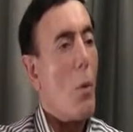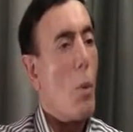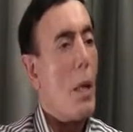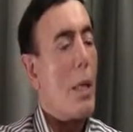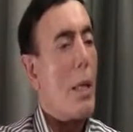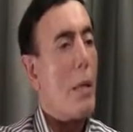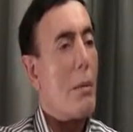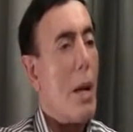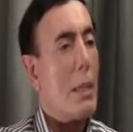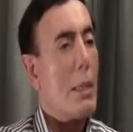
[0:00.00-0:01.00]
Will the
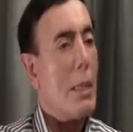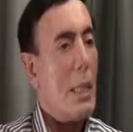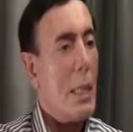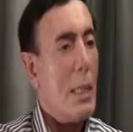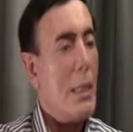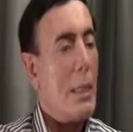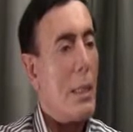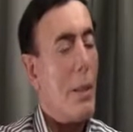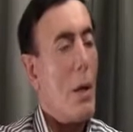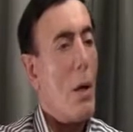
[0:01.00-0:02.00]
Iranian heed,
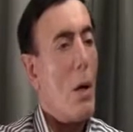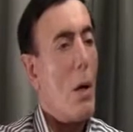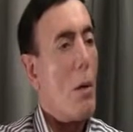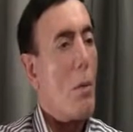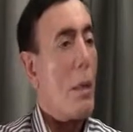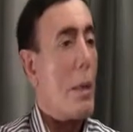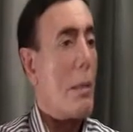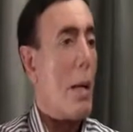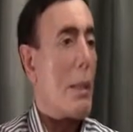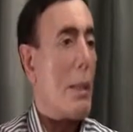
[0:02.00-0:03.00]
or will the
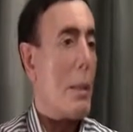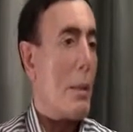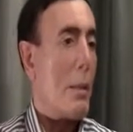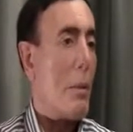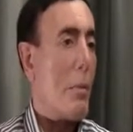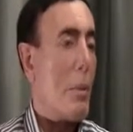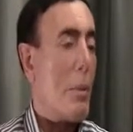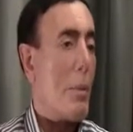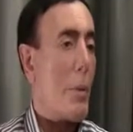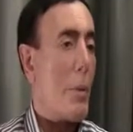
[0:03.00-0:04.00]
Iranian
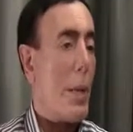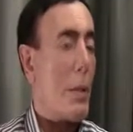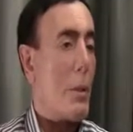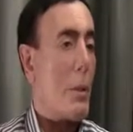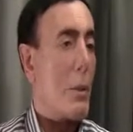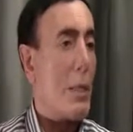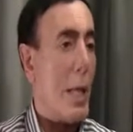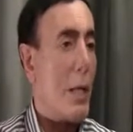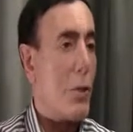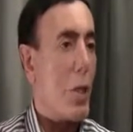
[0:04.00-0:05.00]
would be prepared to
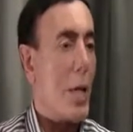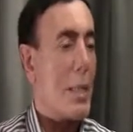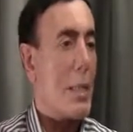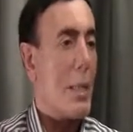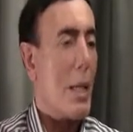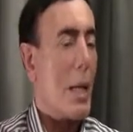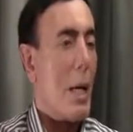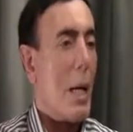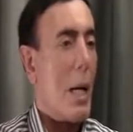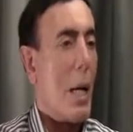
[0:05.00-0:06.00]
take a chance
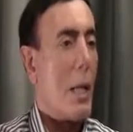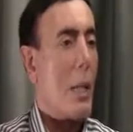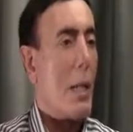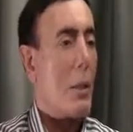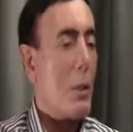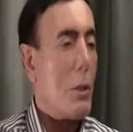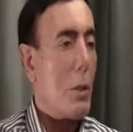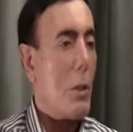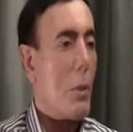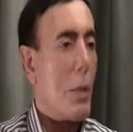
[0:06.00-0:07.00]
and
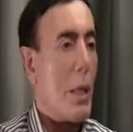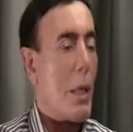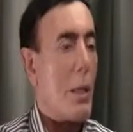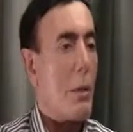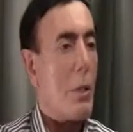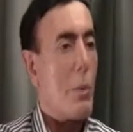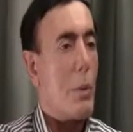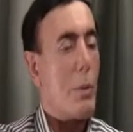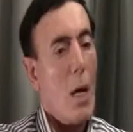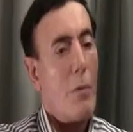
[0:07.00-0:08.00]
continue with their
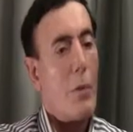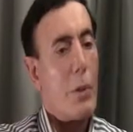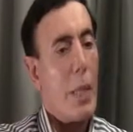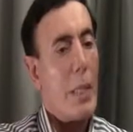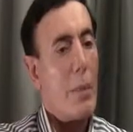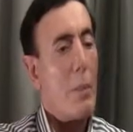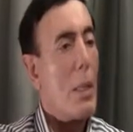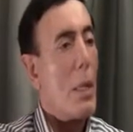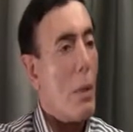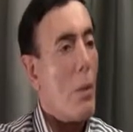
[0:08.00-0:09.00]
enrichment of uranium?
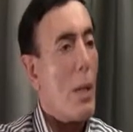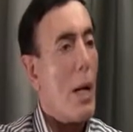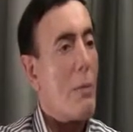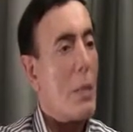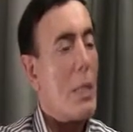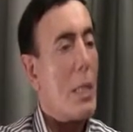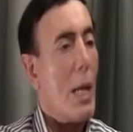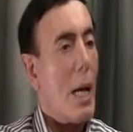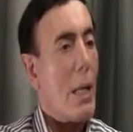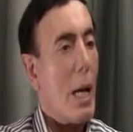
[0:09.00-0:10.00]
We'll have to
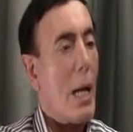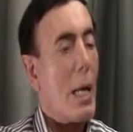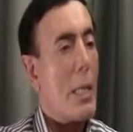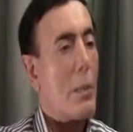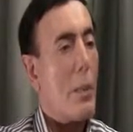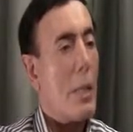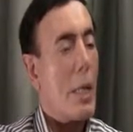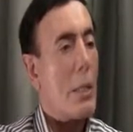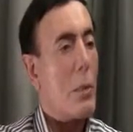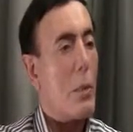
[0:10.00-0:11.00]
see. I guess for the
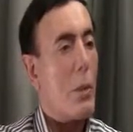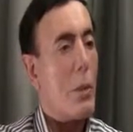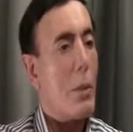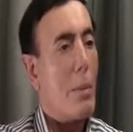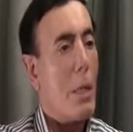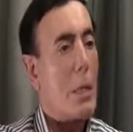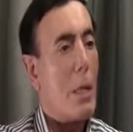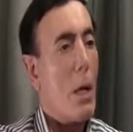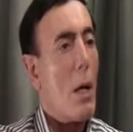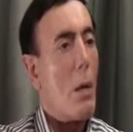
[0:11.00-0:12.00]
next 2 or 3
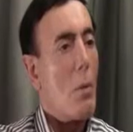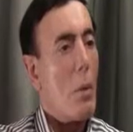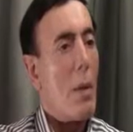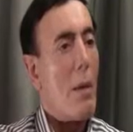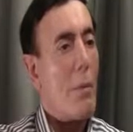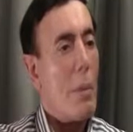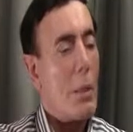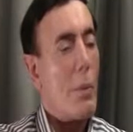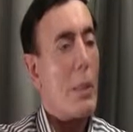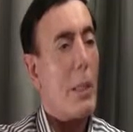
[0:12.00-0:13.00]
months, we will have a
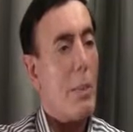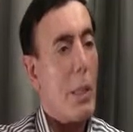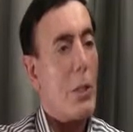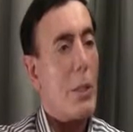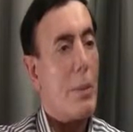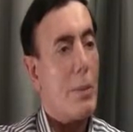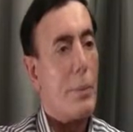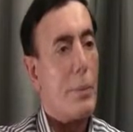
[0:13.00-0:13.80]
much better picture.